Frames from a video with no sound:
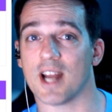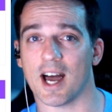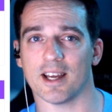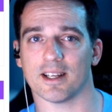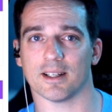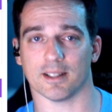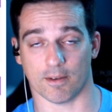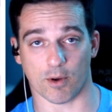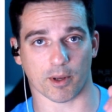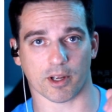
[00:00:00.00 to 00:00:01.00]
not,
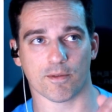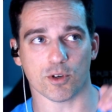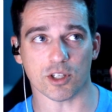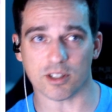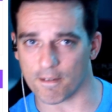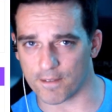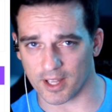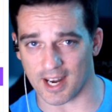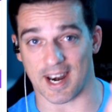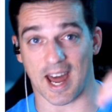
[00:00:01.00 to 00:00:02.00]
if you're just an
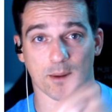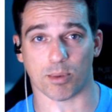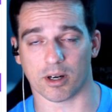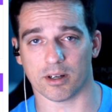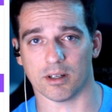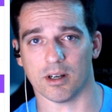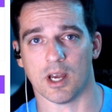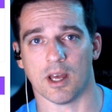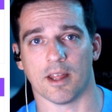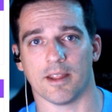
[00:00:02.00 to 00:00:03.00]
affiliate and not a partner,
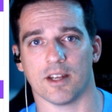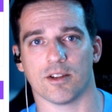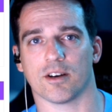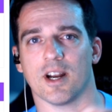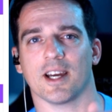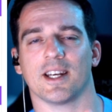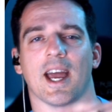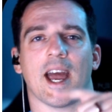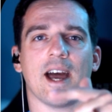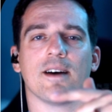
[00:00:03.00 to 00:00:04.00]
then they're not going
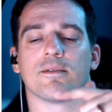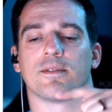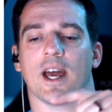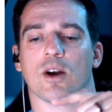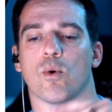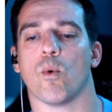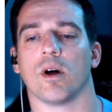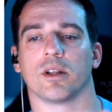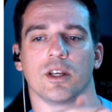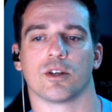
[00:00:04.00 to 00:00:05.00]
to have that
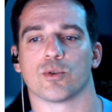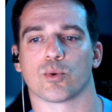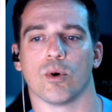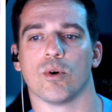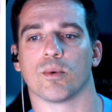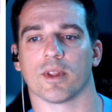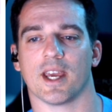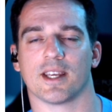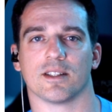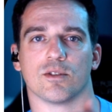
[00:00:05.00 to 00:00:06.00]
quality control where
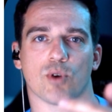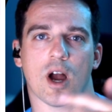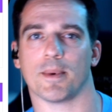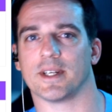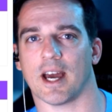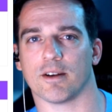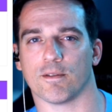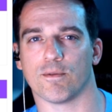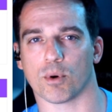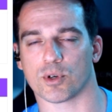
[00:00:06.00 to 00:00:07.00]
they can drop it down to
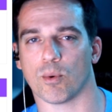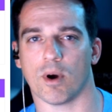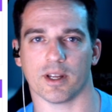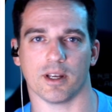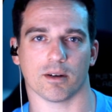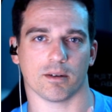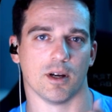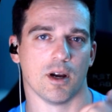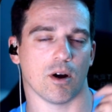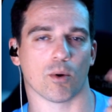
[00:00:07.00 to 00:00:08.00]
420
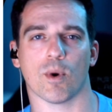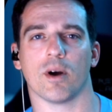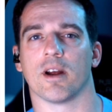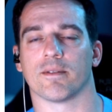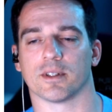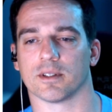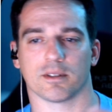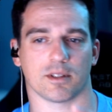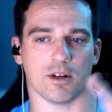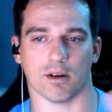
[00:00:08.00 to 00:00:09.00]
or whatever,
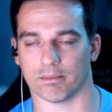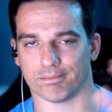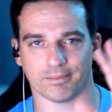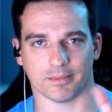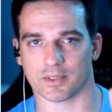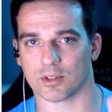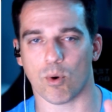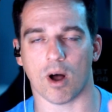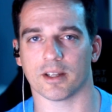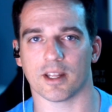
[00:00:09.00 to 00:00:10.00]
you know,
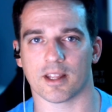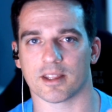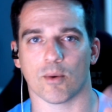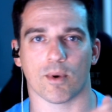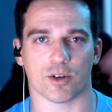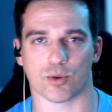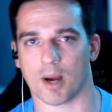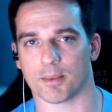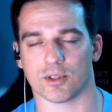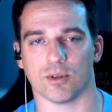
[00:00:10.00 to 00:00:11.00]
quality that they want to
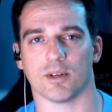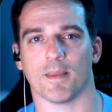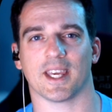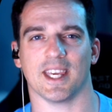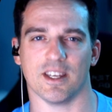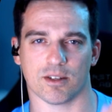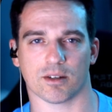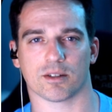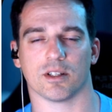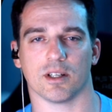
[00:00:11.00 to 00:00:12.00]
drop it to make it
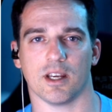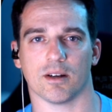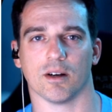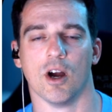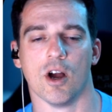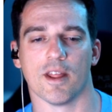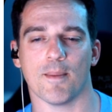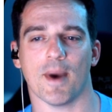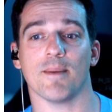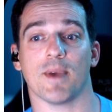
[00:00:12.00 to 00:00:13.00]
easier to hear. They
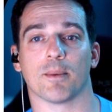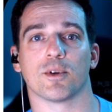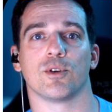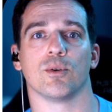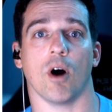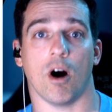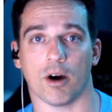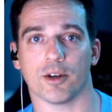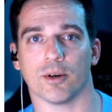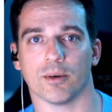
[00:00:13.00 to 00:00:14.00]
might be able to do
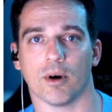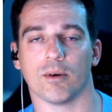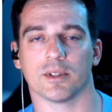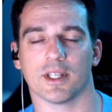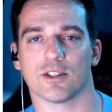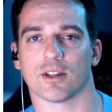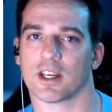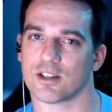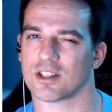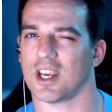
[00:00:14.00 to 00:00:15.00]
audio only so they
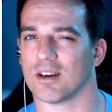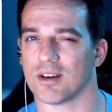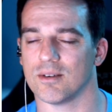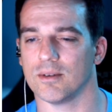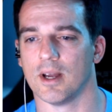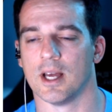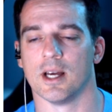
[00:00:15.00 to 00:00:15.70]
could just hear you.